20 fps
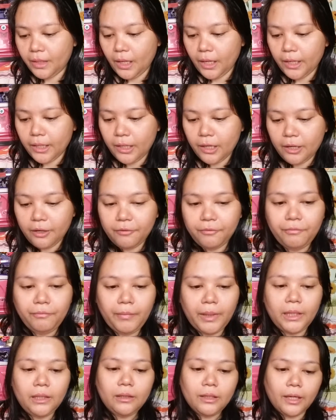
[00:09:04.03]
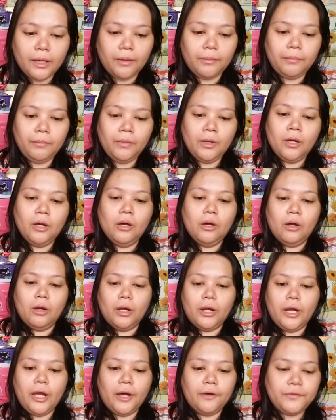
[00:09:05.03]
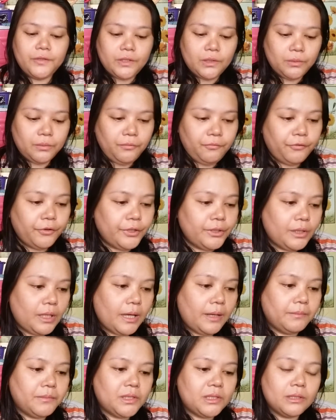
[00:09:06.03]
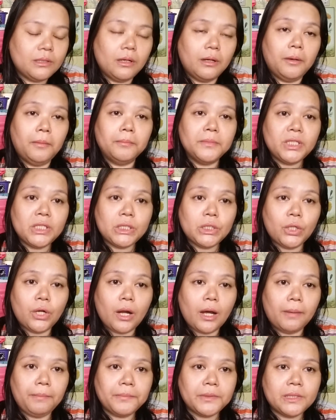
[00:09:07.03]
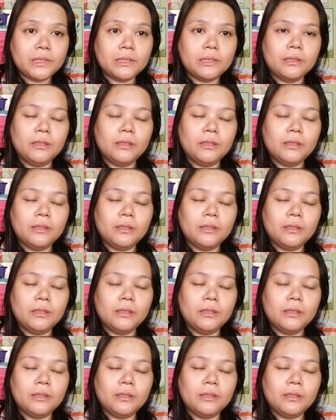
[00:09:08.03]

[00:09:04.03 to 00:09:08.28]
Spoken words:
I have made them, I have sewn for them some straps